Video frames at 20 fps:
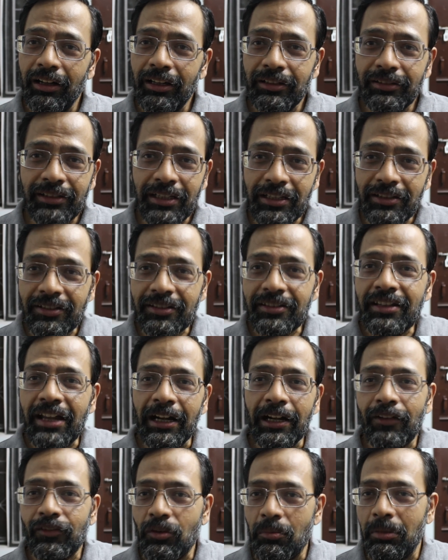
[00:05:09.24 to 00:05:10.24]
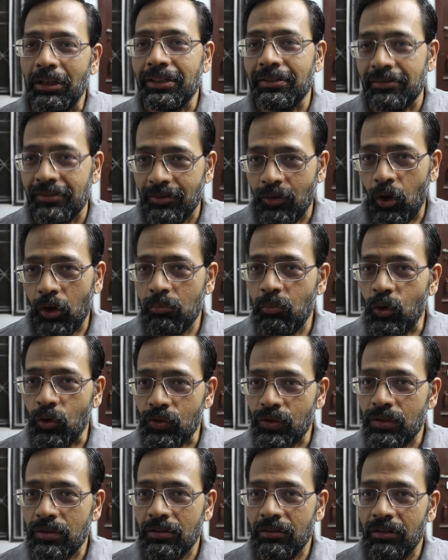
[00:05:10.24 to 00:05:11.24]
See, this is the end of the month
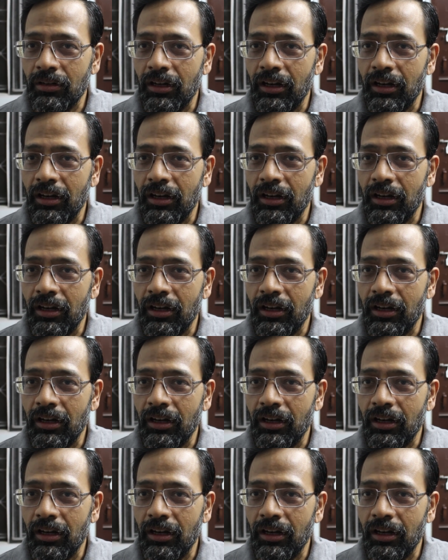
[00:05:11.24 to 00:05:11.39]
almost,